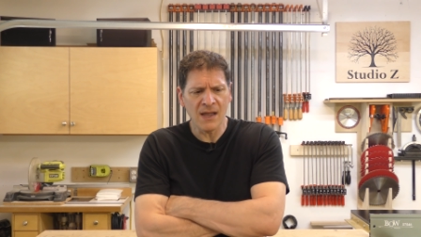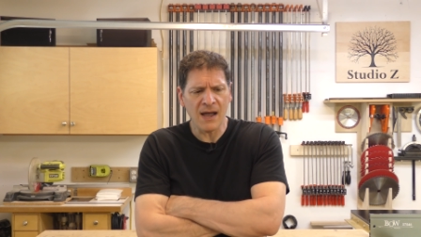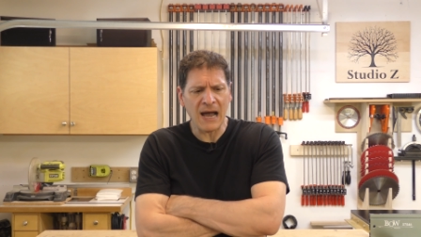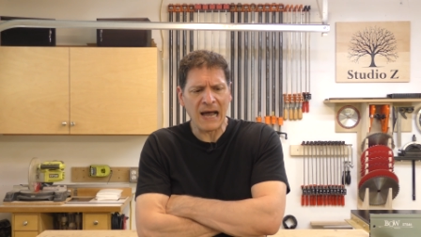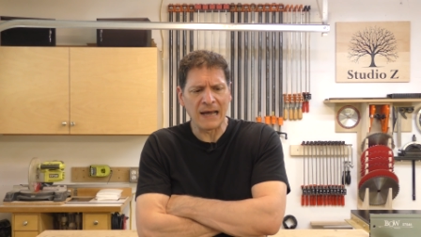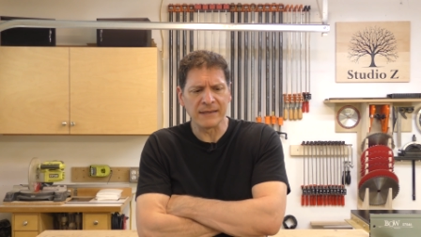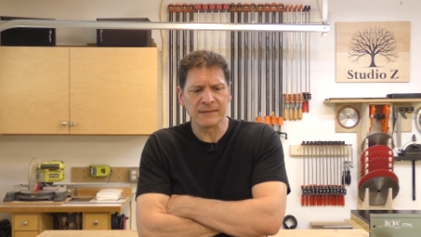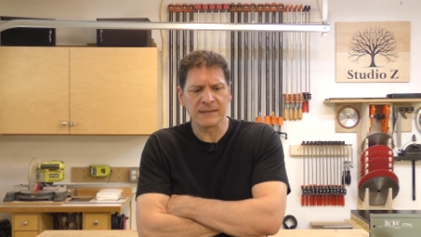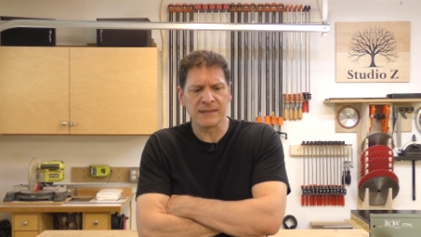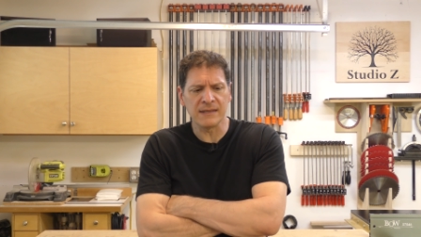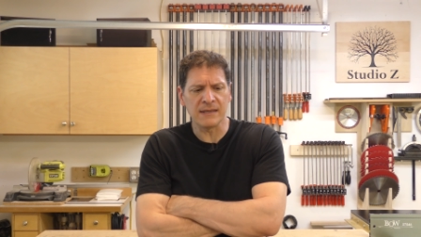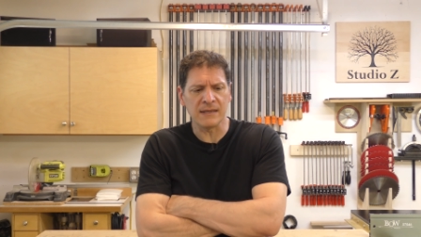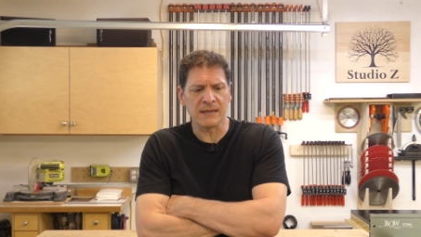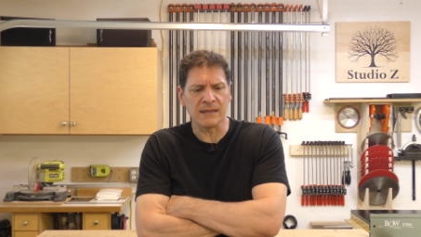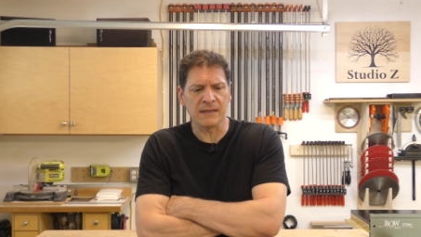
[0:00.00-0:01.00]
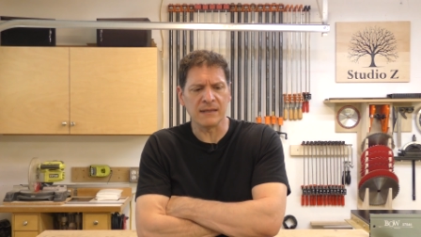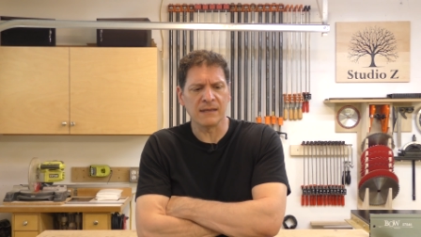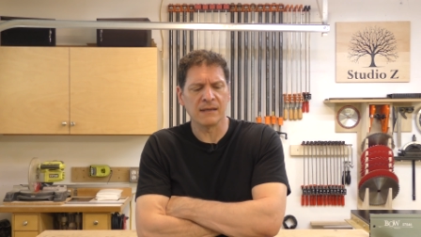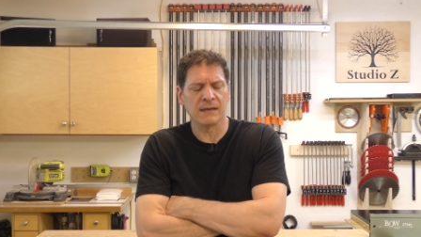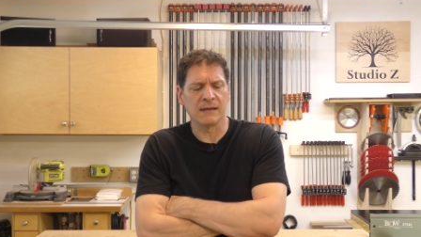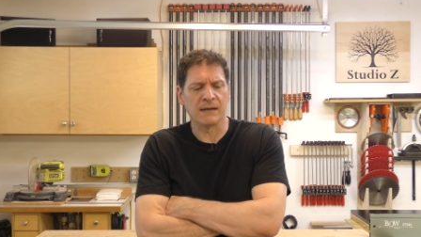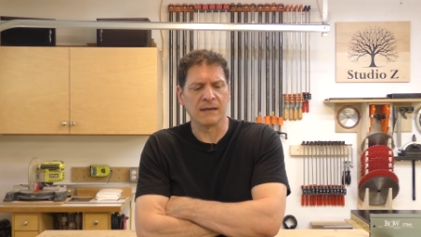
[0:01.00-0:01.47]
on
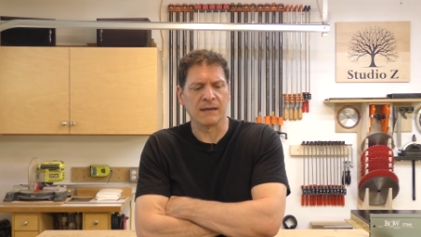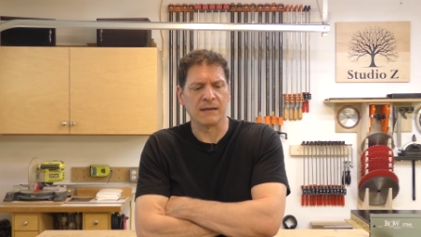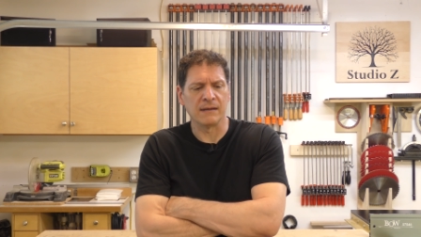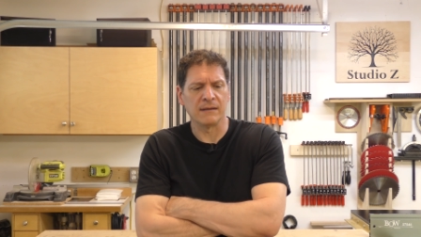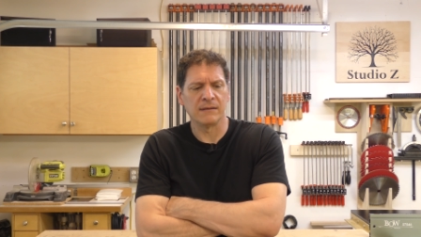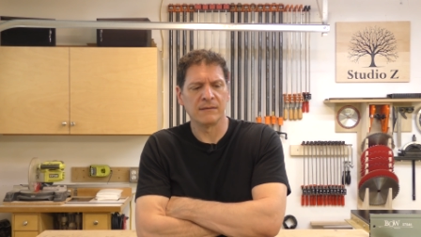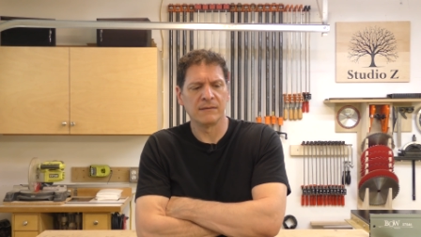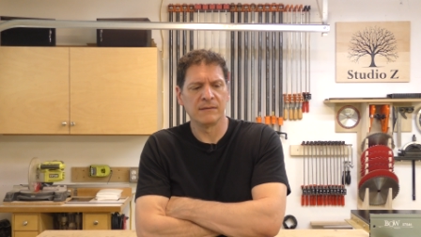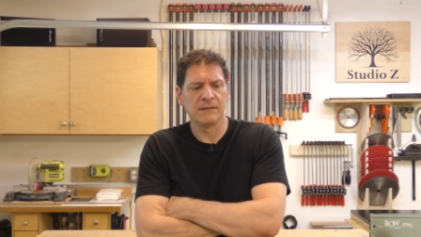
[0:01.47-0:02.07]
the, uh,